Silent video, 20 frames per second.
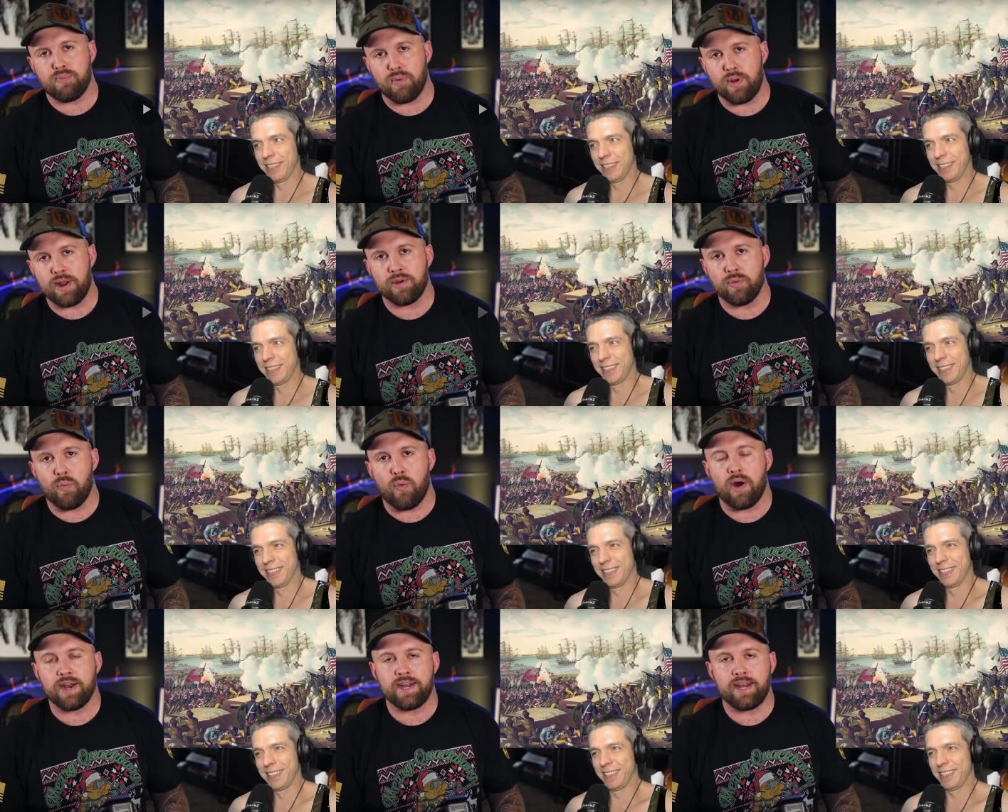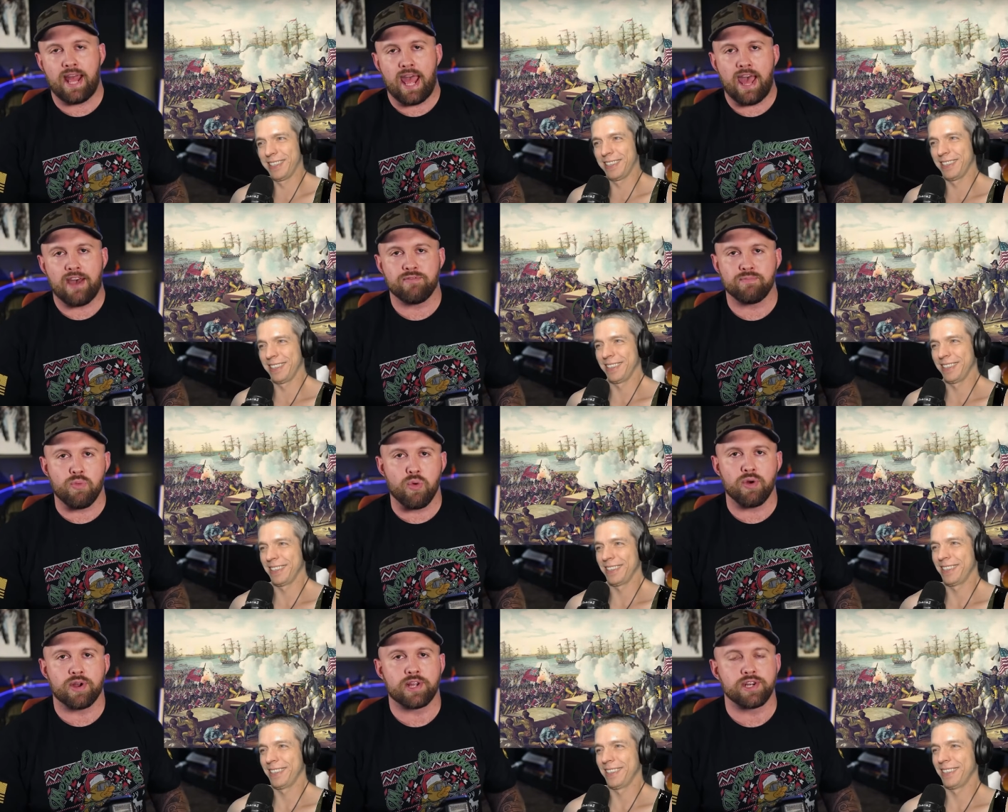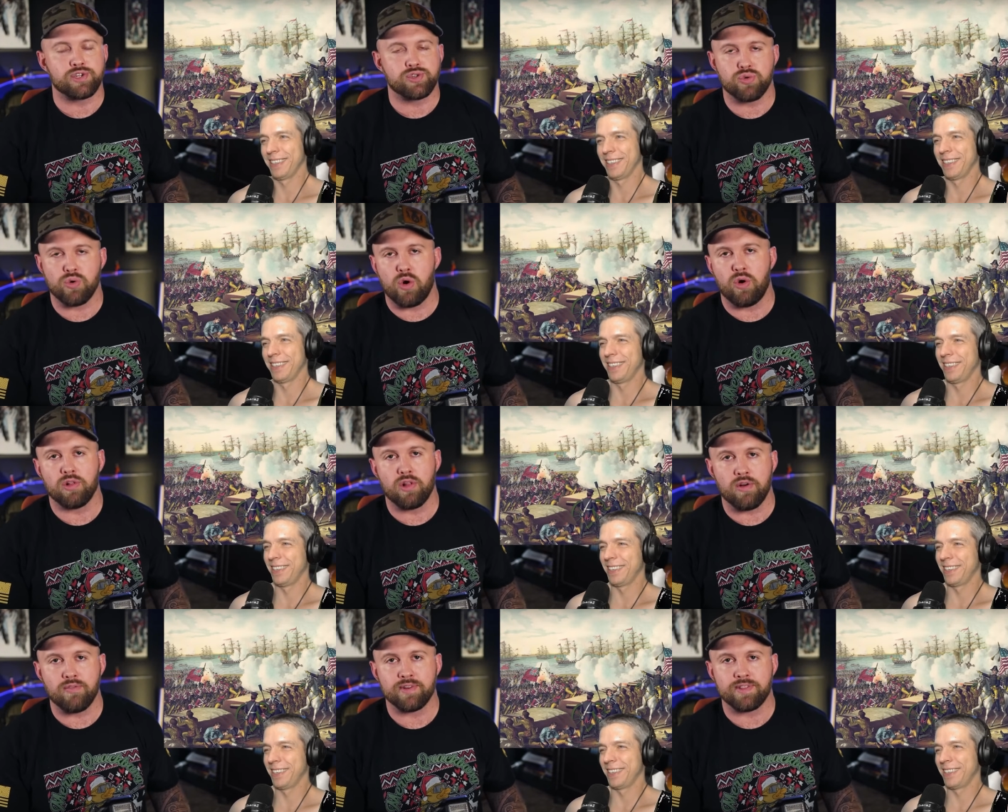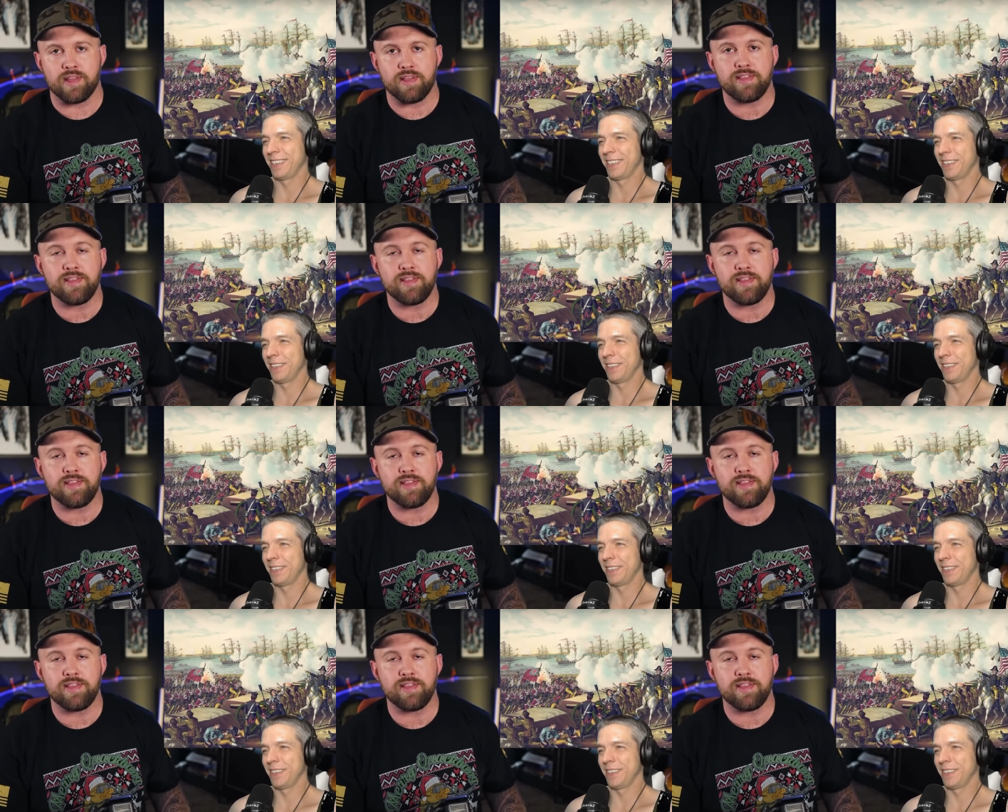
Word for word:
Speaker 1: Britain wanted to have more control over the